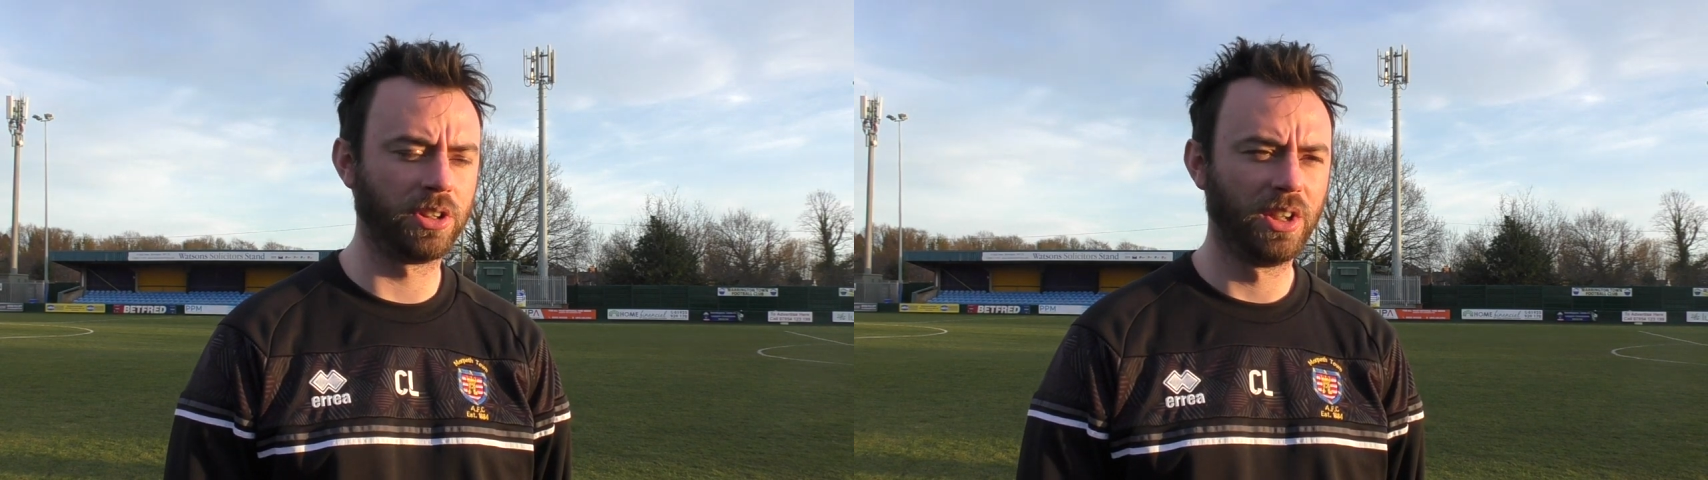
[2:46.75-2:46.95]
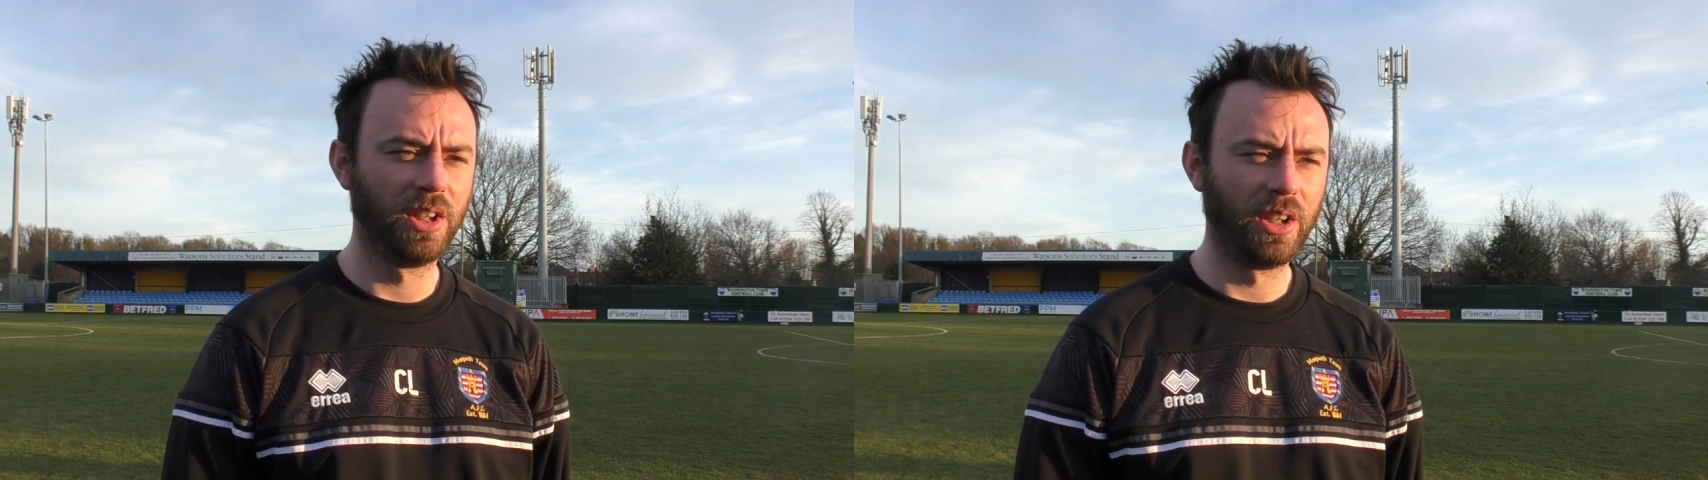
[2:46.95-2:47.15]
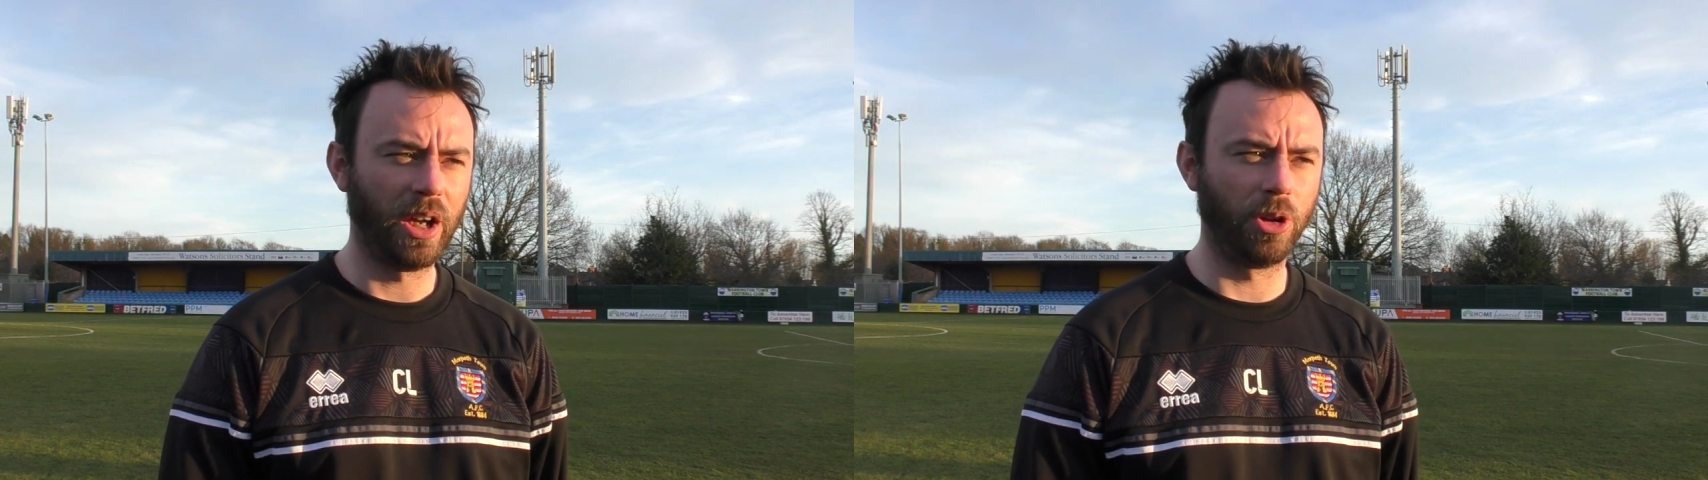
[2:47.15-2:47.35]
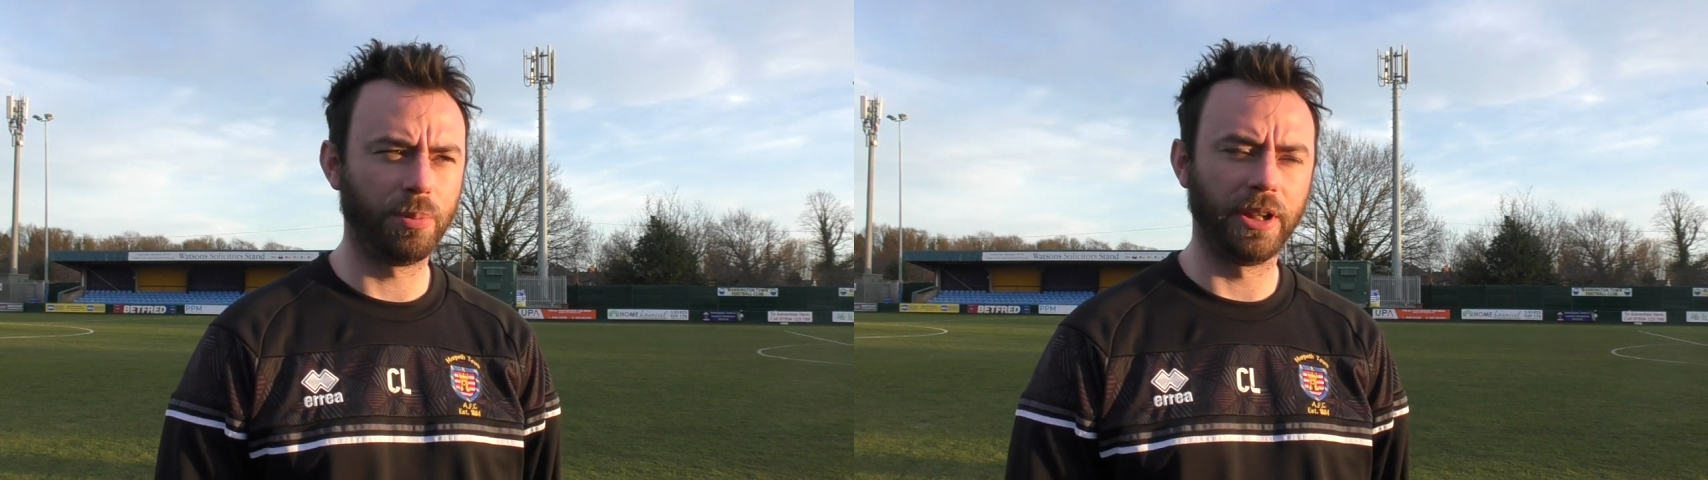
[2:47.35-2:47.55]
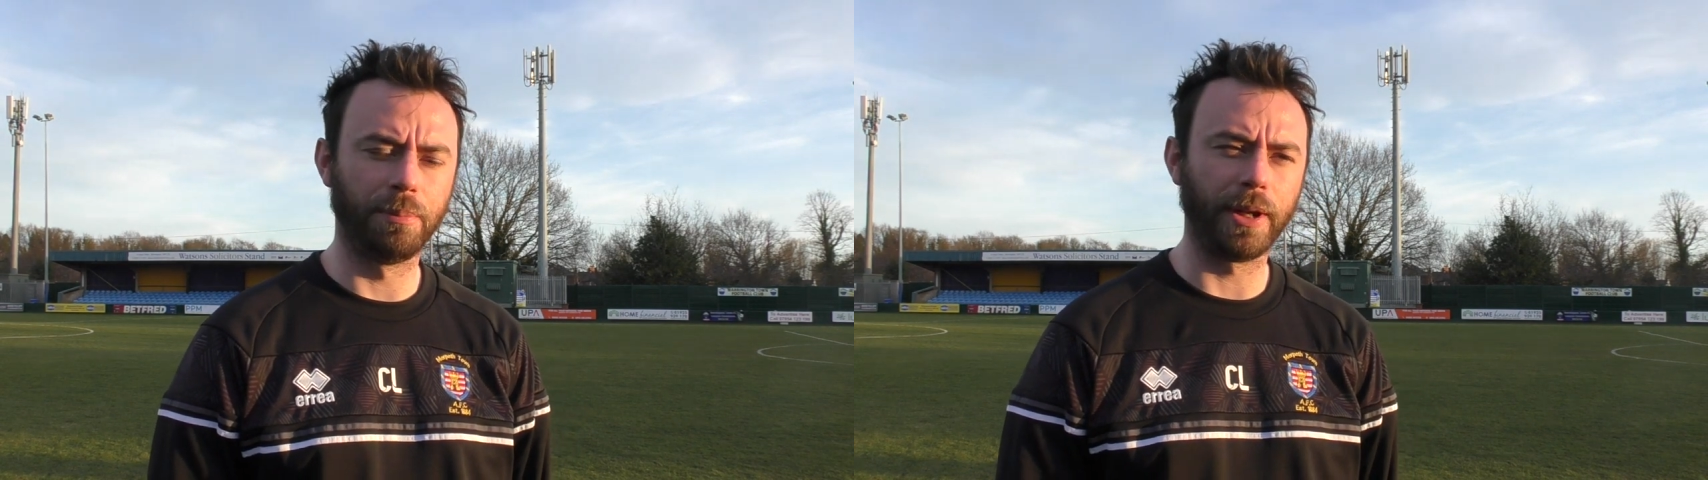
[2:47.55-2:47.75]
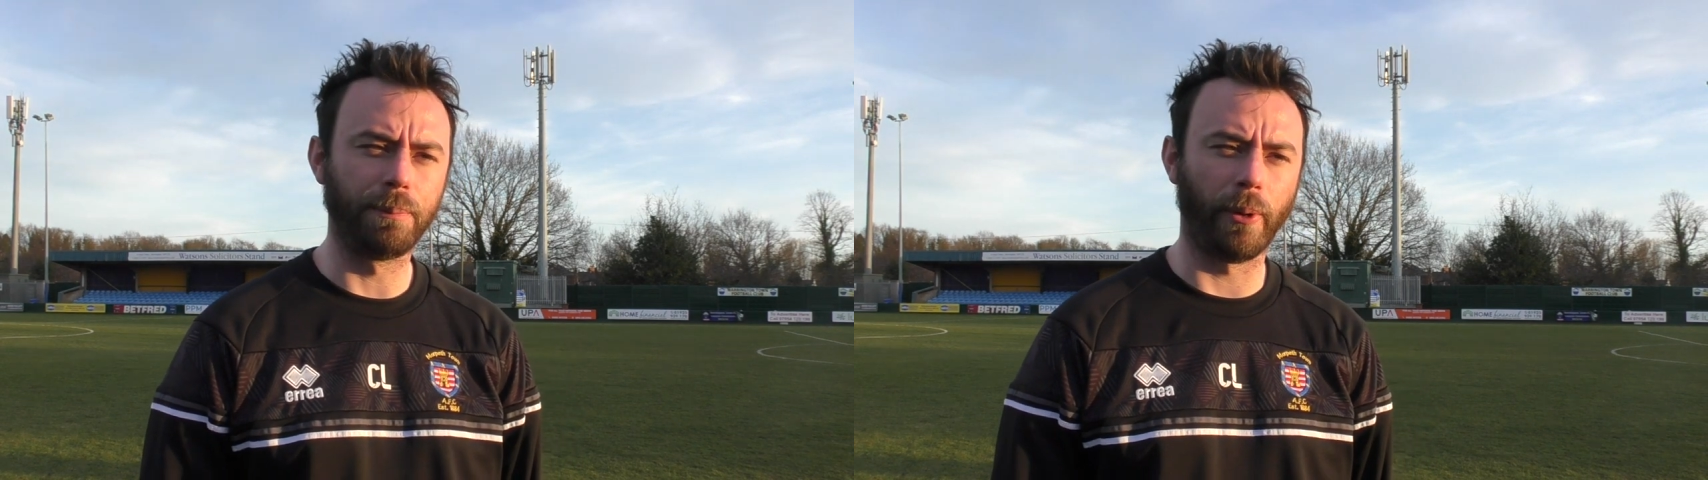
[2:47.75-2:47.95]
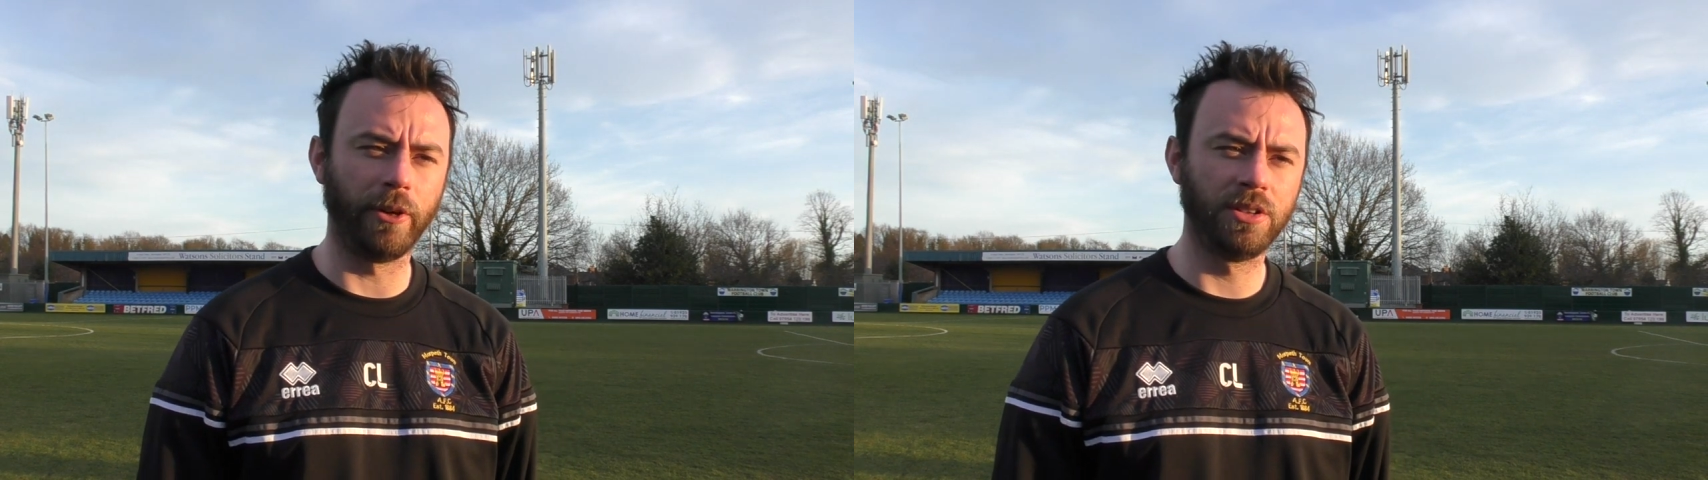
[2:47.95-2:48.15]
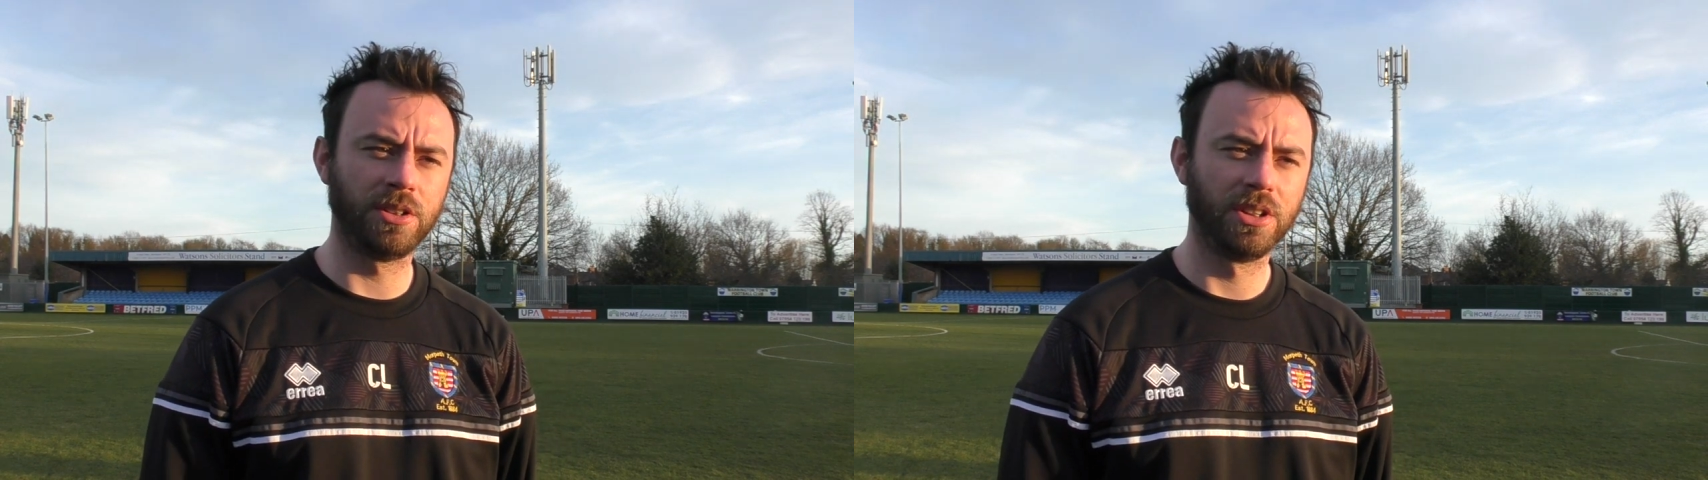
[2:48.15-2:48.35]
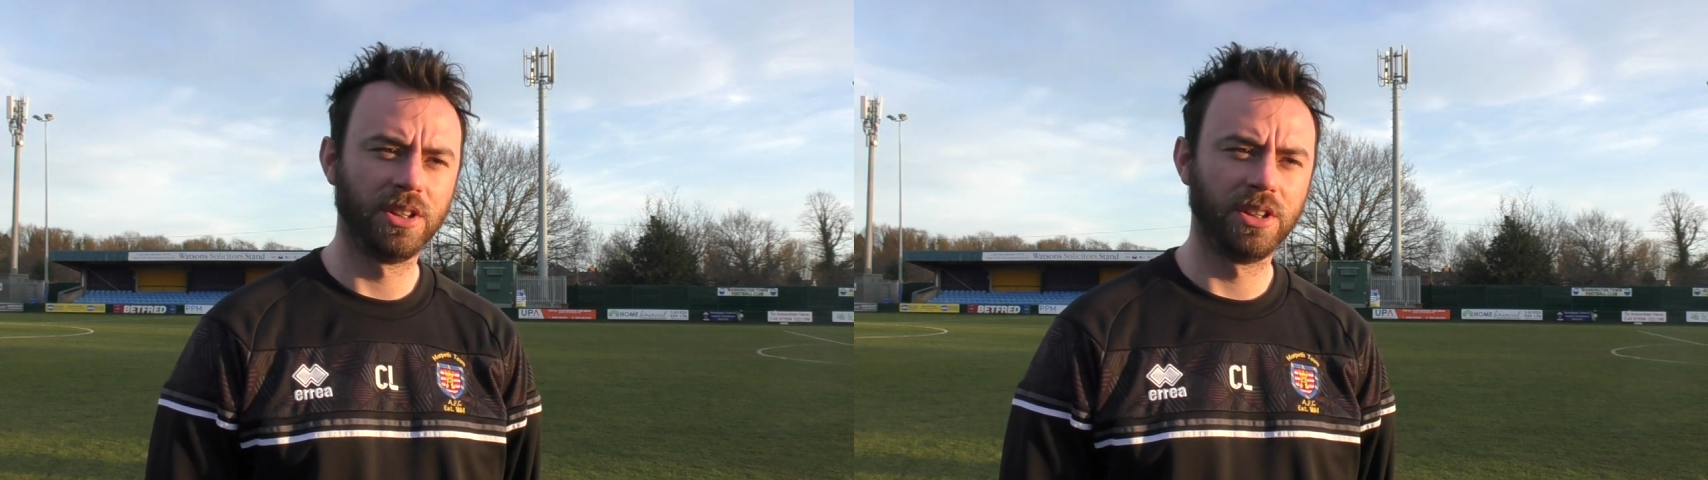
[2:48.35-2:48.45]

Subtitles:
it would have been a big point,